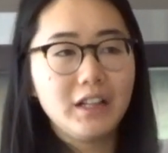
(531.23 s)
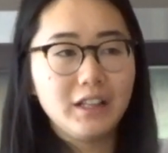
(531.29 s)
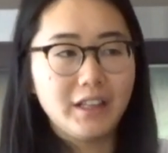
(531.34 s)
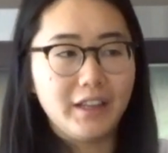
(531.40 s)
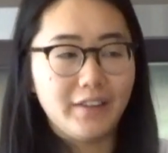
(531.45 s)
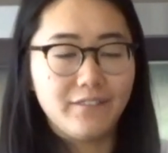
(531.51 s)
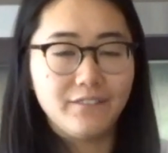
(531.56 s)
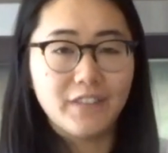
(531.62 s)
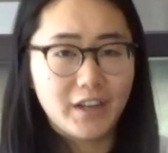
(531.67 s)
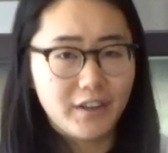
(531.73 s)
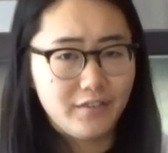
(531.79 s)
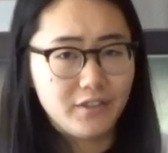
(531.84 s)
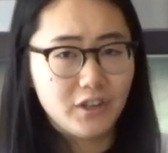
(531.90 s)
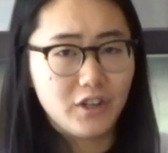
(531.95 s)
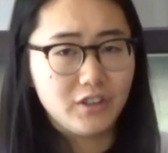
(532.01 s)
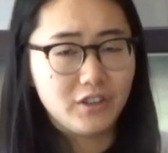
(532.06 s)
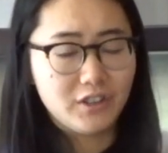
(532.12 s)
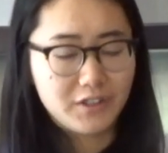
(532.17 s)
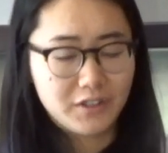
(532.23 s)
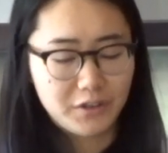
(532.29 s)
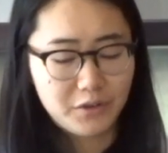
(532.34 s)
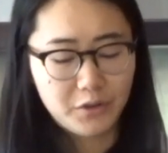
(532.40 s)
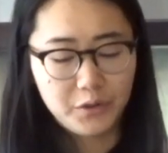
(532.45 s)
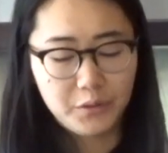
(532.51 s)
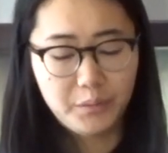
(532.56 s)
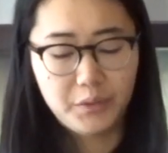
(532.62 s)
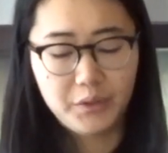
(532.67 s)
like $5 a
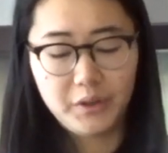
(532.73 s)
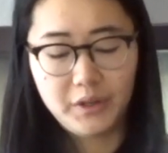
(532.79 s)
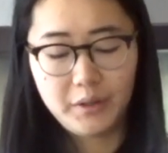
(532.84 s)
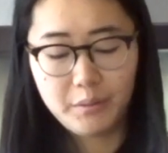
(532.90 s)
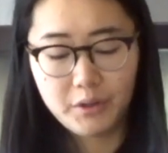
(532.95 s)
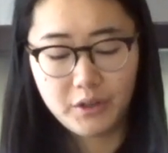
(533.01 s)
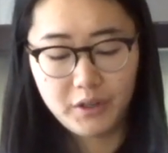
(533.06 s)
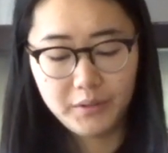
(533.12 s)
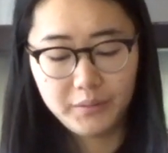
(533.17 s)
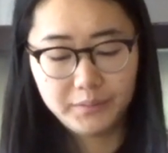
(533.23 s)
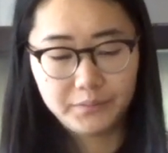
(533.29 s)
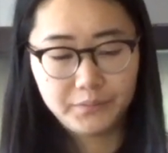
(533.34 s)
cold brew anymore.